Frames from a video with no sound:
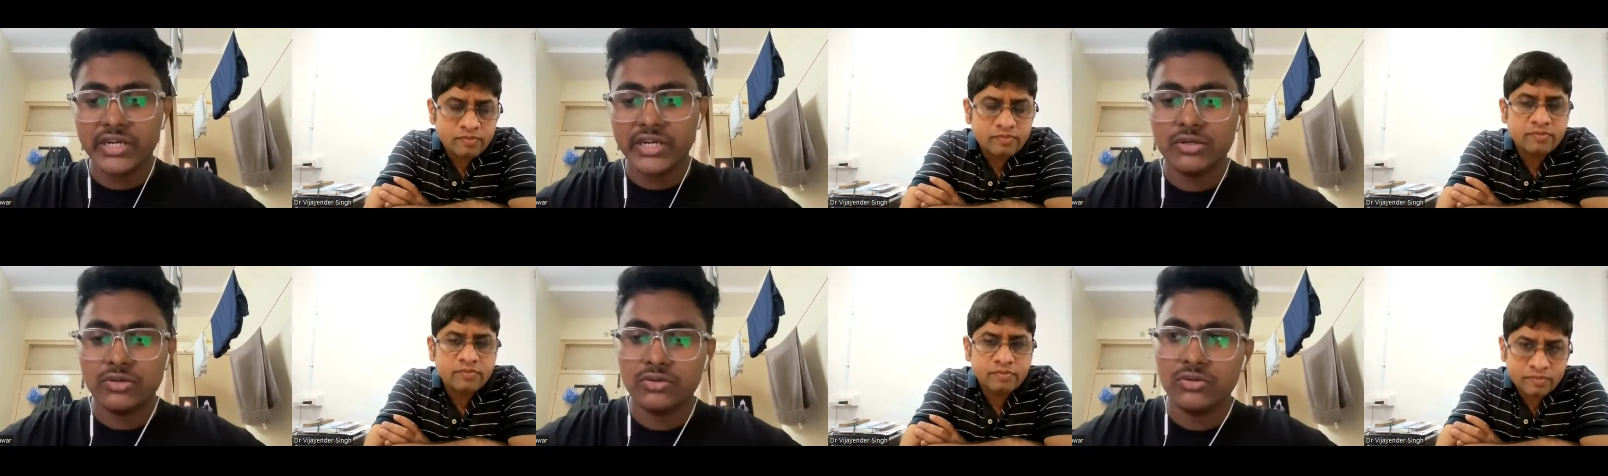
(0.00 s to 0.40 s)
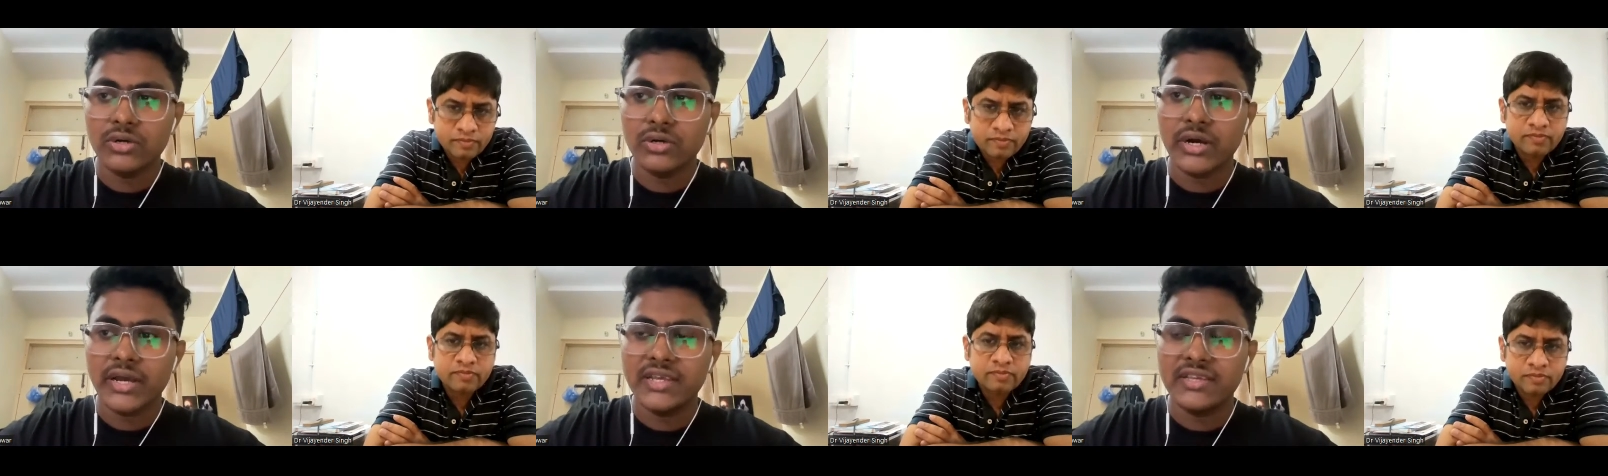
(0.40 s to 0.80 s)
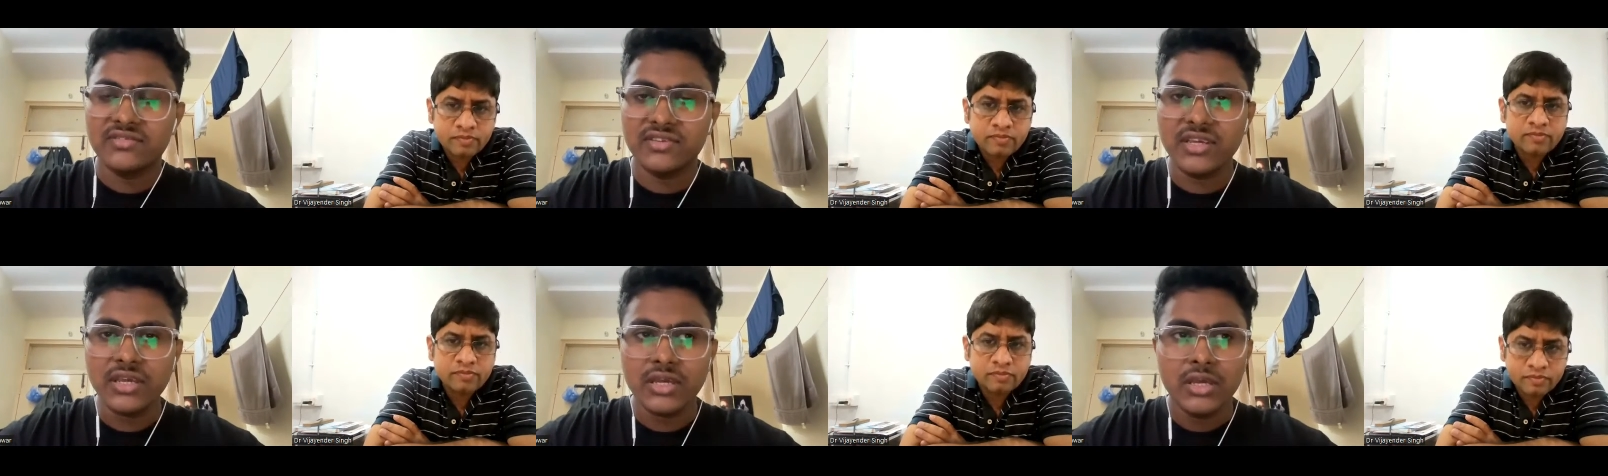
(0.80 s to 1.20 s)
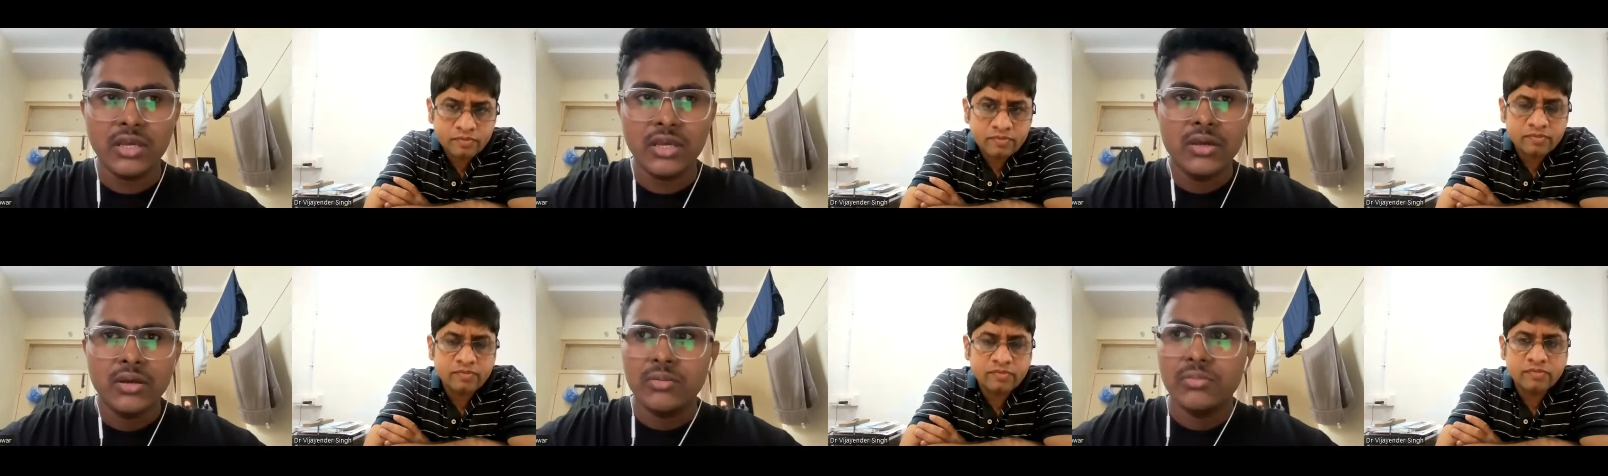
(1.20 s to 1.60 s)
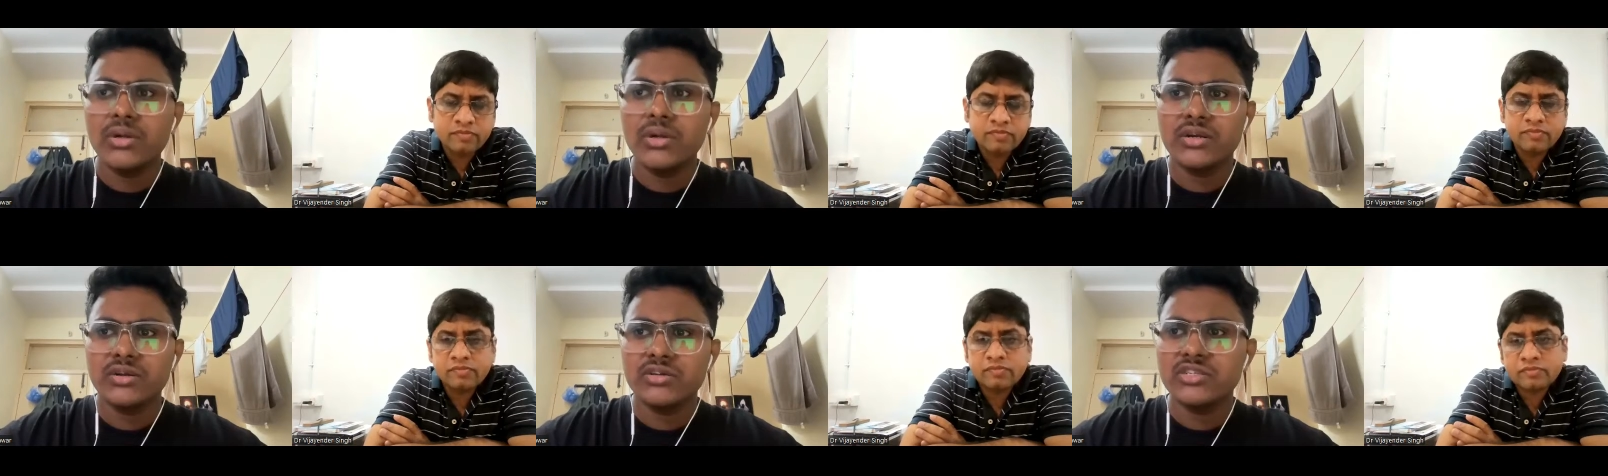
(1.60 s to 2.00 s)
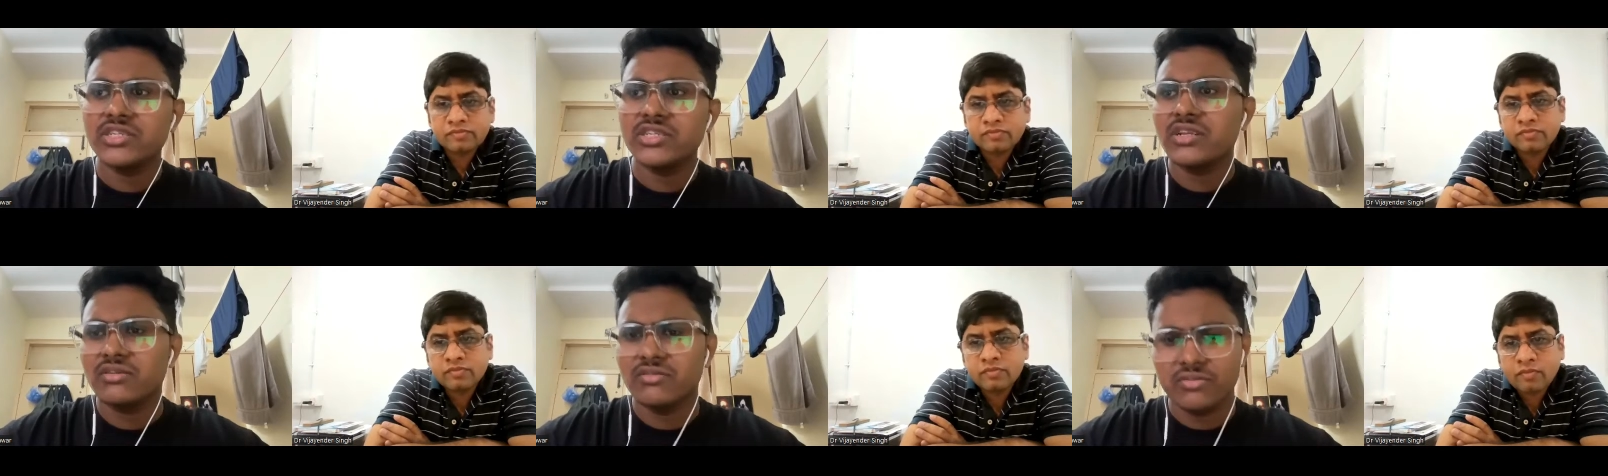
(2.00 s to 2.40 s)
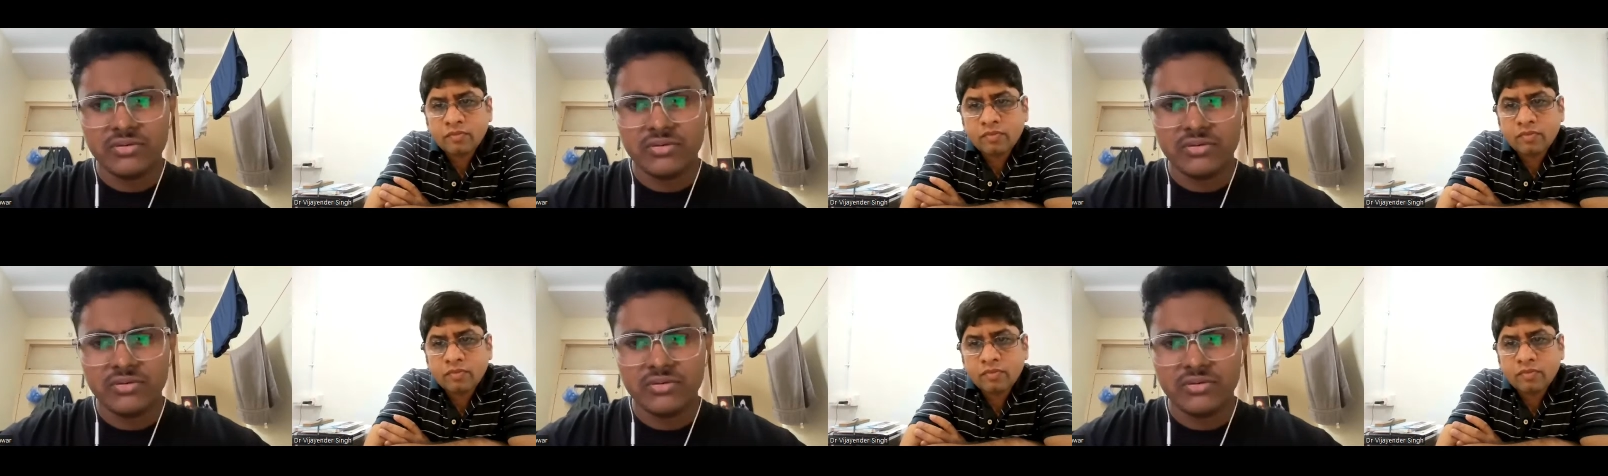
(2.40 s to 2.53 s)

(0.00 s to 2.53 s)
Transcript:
Speaker 1: get into IISc. But still,